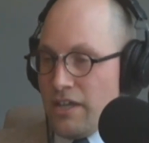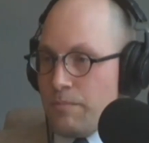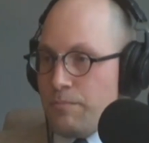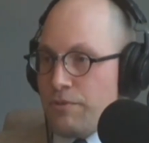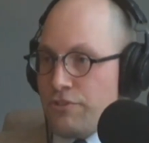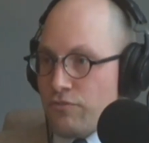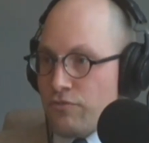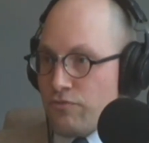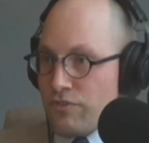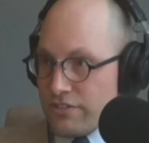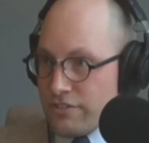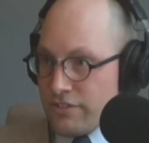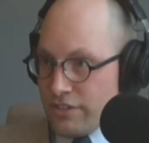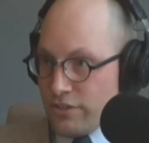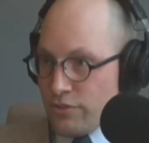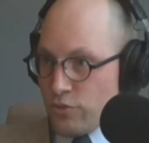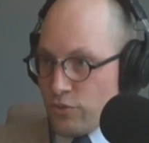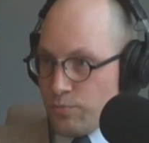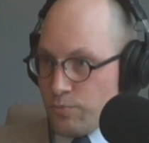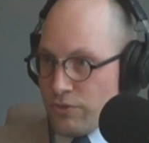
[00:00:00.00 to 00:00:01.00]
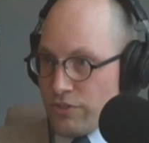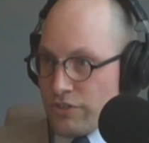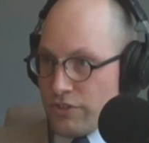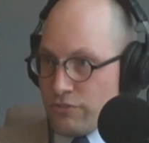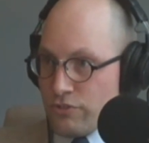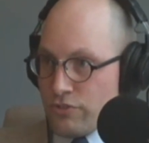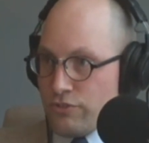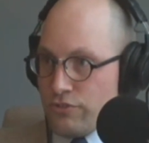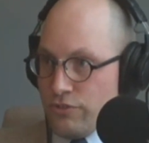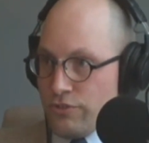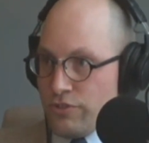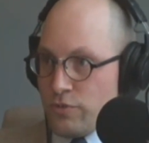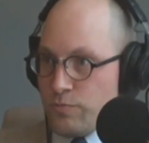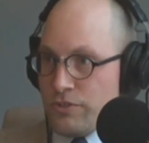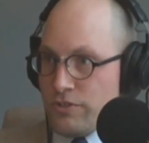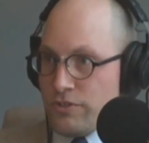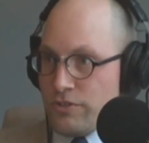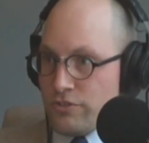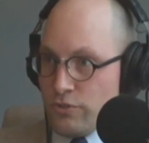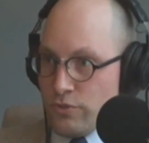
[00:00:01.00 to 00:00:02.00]
But the reason that those buildings look good is
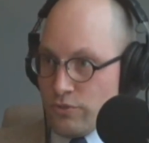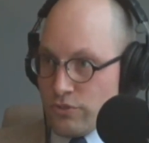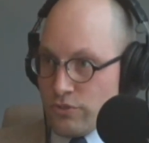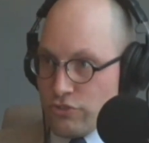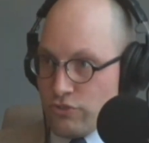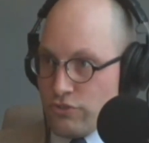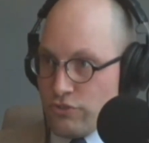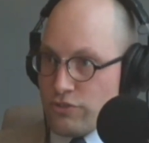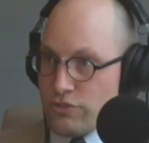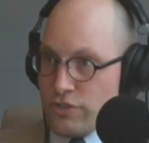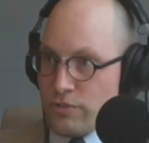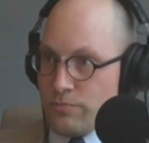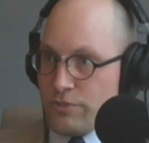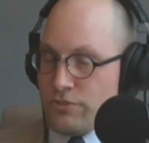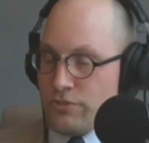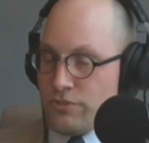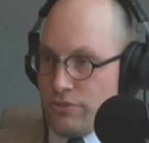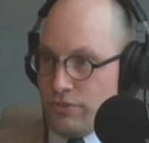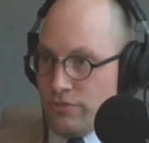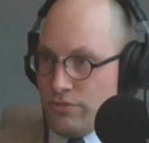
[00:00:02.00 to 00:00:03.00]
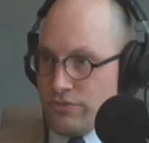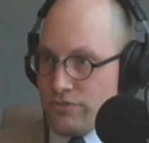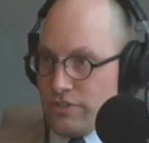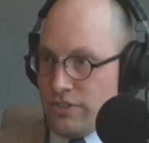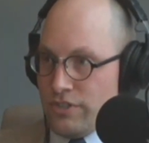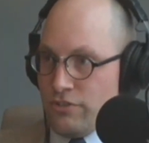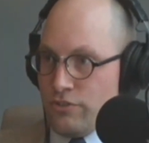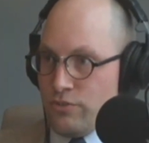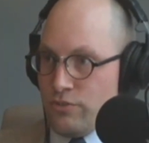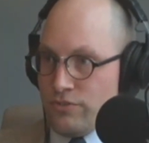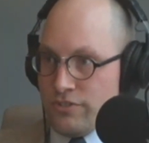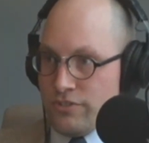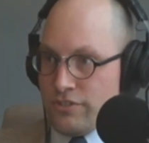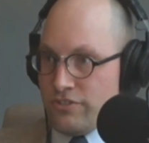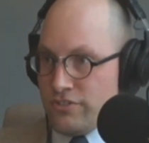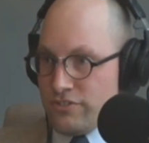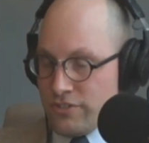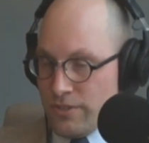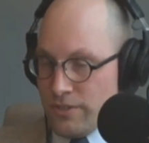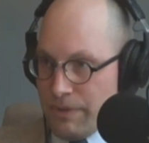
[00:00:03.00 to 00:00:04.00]
because they're using traditional materials and they're using
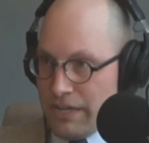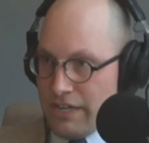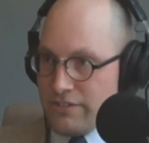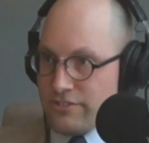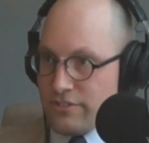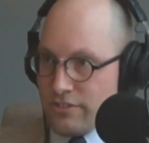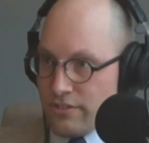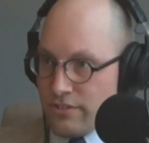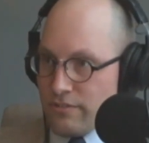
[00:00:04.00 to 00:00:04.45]
just a basic